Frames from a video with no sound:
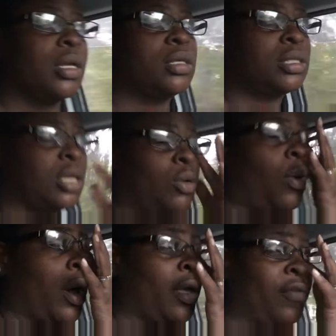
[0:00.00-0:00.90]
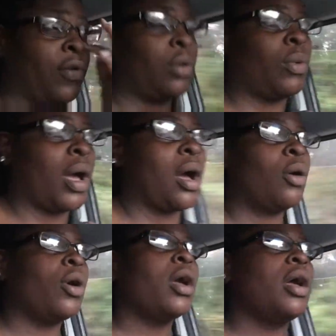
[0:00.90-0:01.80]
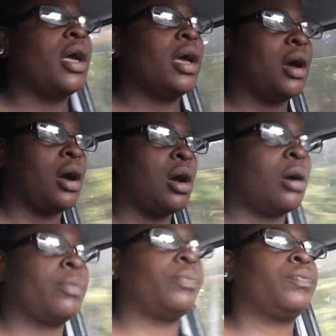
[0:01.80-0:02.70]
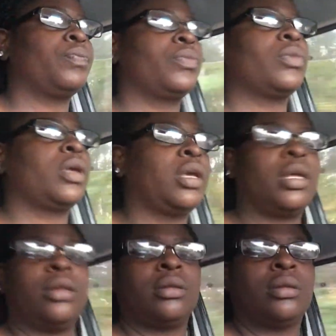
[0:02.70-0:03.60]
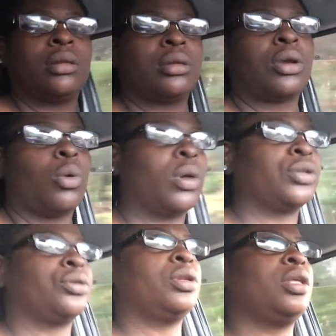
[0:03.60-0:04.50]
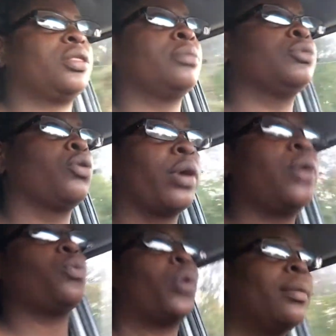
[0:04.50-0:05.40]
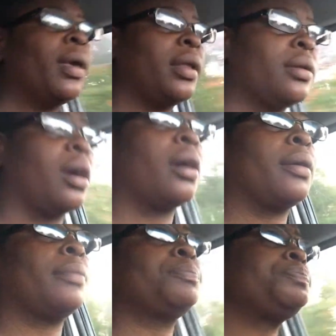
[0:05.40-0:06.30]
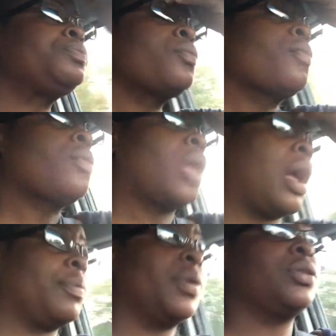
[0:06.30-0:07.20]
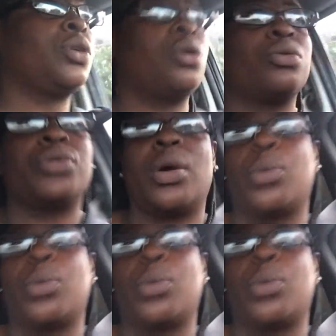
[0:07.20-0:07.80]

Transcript: sit quiet for a while, um, and go underneath some great women. Um, I've been told that